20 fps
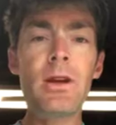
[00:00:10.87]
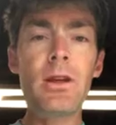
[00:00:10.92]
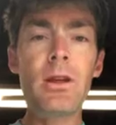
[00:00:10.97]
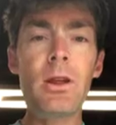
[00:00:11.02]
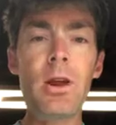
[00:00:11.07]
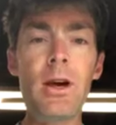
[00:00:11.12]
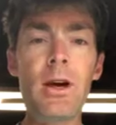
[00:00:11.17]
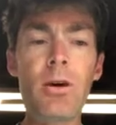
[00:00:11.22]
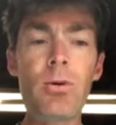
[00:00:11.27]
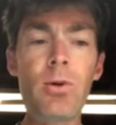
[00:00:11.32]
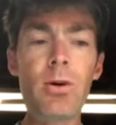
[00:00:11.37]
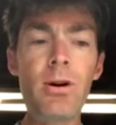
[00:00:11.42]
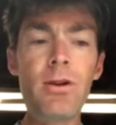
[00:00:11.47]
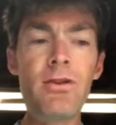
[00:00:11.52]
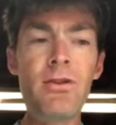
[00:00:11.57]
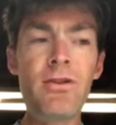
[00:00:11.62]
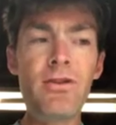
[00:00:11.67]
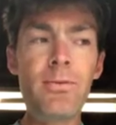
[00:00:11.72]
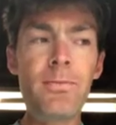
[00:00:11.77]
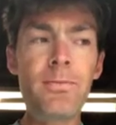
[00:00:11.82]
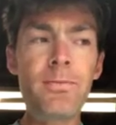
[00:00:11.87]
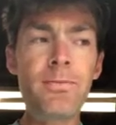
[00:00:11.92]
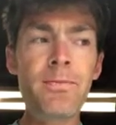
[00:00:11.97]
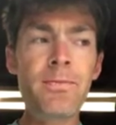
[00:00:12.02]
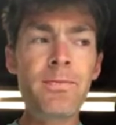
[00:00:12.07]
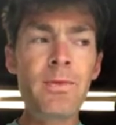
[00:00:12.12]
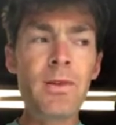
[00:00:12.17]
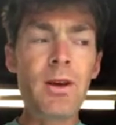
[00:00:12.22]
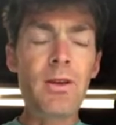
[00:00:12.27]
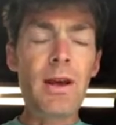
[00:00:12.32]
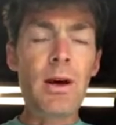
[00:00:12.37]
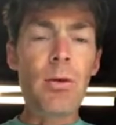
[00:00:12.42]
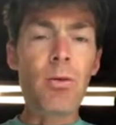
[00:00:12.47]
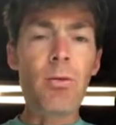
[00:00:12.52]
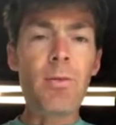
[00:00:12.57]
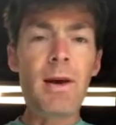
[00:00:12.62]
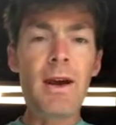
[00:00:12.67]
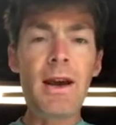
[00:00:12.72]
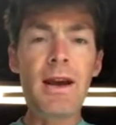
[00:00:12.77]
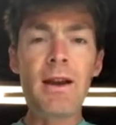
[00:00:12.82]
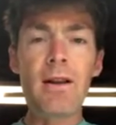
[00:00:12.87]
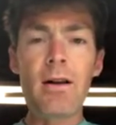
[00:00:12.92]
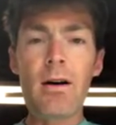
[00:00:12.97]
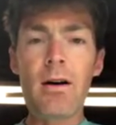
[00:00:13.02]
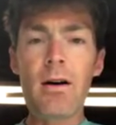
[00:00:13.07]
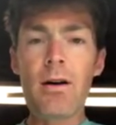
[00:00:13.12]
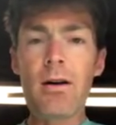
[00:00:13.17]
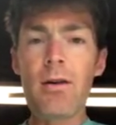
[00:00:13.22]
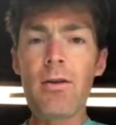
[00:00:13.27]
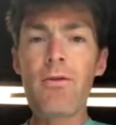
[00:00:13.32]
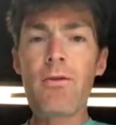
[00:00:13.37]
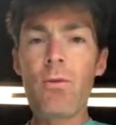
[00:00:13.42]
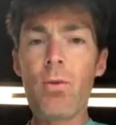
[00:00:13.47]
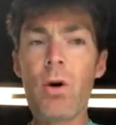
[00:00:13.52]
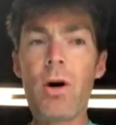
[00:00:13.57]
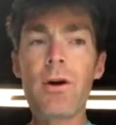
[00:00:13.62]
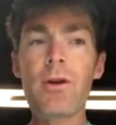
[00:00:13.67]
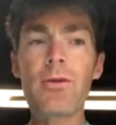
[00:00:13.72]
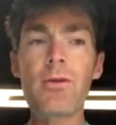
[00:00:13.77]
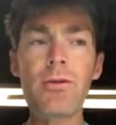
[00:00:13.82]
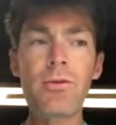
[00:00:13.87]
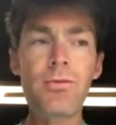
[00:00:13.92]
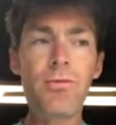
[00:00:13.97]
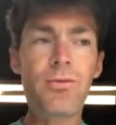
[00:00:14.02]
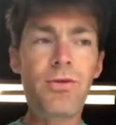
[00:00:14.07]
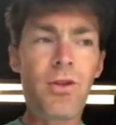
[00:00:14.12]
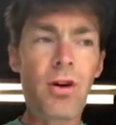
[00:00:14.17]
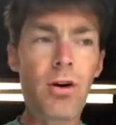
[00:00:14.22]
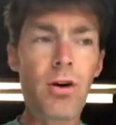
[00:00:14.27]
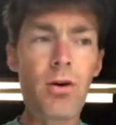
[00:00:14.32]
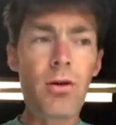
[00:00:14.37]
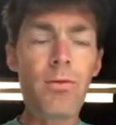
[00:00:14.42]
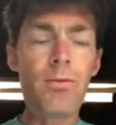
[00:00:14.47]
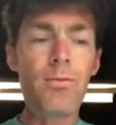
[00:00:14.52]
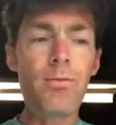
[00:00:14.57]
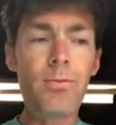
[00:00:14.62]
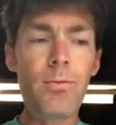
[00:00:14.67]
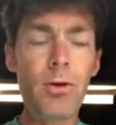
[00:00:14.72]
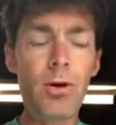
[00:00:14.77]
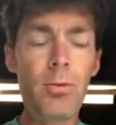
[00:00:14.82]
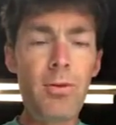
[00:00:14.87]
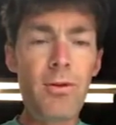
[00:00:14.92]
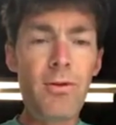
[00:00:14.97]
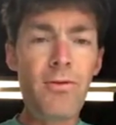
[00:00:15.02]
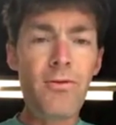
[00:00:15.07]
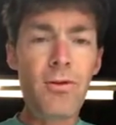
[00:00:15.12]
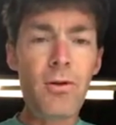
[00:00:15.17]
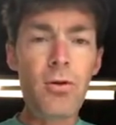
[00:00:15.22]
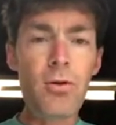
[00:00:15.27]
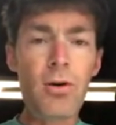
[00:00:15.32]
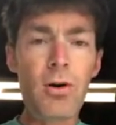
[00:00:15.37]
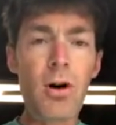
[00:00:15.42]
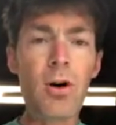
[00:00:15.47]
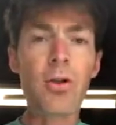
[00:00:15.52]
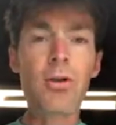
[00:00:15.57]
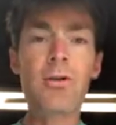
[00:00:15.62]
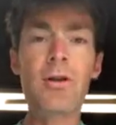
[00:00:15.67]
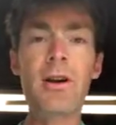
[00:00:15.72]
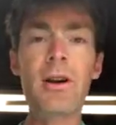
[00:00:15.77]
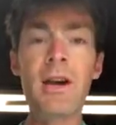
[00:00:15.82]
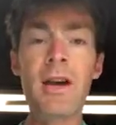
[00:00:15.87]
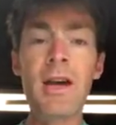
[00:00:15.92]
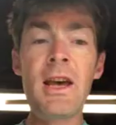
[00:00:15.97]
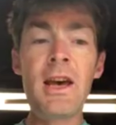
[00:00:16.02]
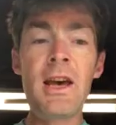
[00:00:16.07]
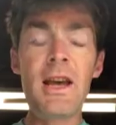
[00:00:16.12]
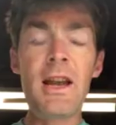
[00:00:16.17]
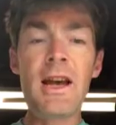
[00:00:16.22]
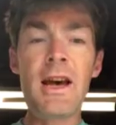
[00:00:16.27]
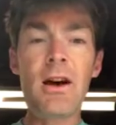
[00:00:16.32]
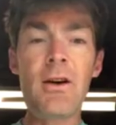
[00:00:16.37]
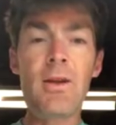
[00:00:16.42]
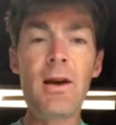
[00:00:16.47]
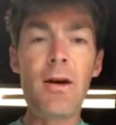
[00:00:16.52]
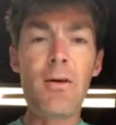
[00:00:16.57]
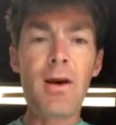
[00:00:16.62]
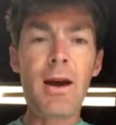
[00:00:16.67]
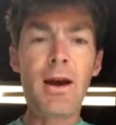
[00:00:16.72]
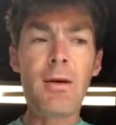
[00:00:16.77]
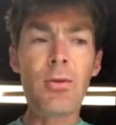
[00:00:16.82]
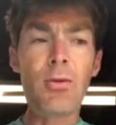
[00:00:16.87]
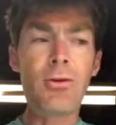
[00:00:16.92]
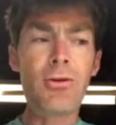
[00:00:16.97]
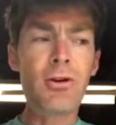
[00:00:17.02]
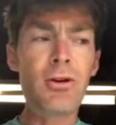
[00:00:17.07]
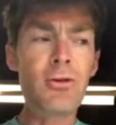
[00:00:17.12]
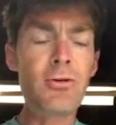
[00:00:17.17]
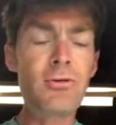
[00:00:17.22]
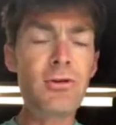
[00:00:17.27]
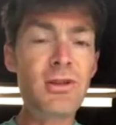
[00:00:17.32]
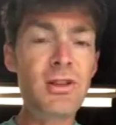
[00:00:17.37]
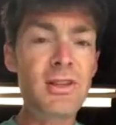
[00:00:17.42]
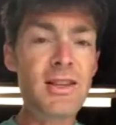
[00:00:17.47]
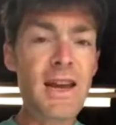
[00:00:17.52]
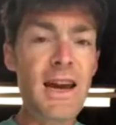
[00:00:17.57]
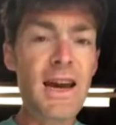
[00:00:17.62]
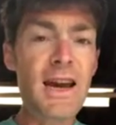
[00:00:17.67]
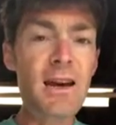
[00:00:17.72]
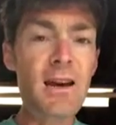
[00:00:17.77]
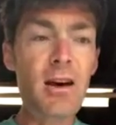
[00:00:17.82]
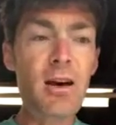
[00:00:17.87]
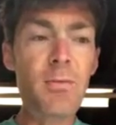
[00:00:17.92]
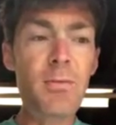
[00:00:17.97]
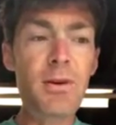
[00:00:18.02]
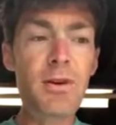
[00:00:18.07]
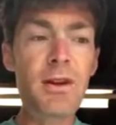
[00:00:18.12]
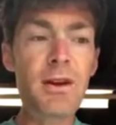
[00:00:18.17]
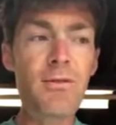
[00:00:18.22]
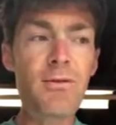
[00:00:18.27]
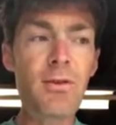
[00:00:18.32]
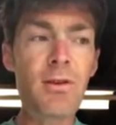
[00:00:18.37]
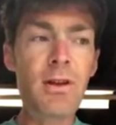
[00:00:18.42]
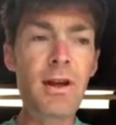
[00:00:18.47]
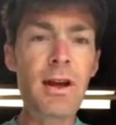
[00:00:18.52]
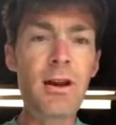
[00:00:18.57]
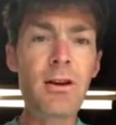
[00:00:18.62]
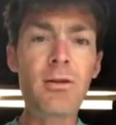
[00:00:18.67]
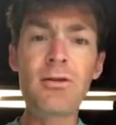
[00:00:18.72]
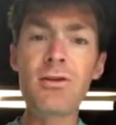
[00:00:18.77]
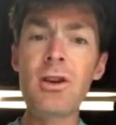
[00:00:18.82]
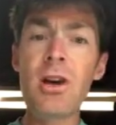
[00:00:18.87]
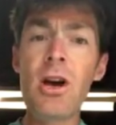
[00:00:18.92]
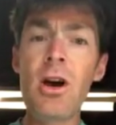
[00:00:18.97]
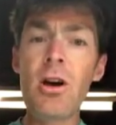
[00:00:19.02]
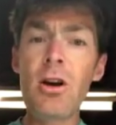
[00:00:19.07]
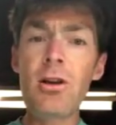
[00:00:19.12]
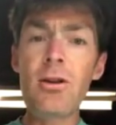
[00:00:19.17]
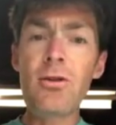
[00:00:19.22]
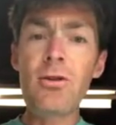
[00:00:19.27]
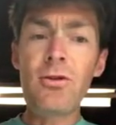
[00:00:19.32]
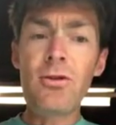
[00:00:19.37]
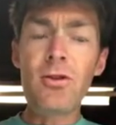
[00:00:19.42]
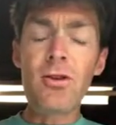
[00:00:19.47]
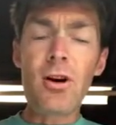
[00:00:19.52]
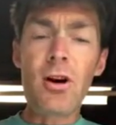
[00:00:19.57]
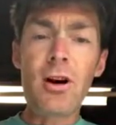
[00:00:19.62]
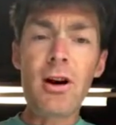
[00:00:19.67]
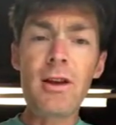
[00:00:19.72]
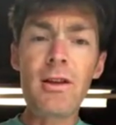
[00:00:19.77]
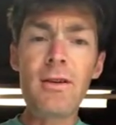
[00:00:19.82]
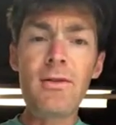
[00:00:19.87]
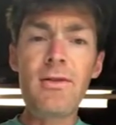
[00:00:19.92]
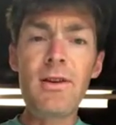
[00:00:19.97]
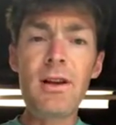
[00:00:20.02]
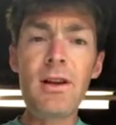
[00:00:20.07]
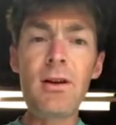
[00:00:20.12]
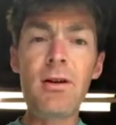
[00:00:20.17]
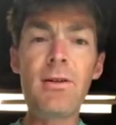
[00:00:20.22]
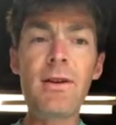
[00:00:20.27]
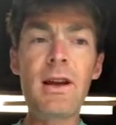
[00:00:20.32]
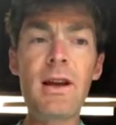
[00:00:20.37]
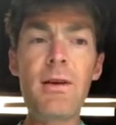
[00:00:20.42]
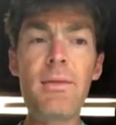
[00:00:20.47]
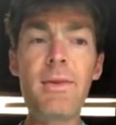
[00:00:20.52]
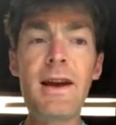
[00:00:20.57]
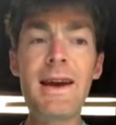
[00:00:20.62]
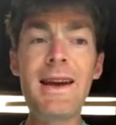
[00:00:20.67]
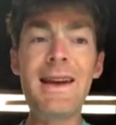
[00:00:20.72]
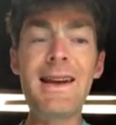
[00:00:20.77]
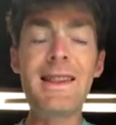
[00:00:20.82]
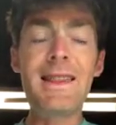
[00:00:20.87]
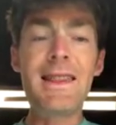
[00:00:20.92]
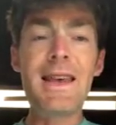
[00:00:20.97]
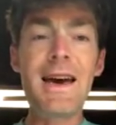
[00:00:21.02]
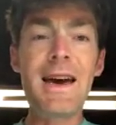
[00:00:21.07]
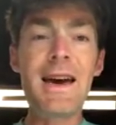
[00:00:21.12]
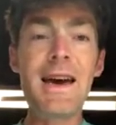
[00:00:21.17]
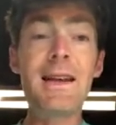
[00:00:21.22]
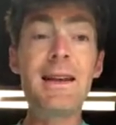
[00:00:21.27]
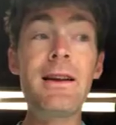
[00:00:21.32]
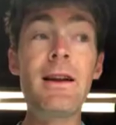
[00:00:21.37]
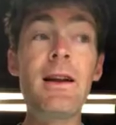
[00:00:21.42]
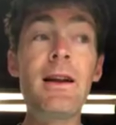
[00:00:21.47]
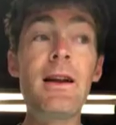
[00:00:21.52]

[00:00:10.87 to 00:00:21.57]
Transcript: liquids that were made of water, salt, a little bit of food coloring, and how they were able to stack up in different layers. You saw in the video that I made that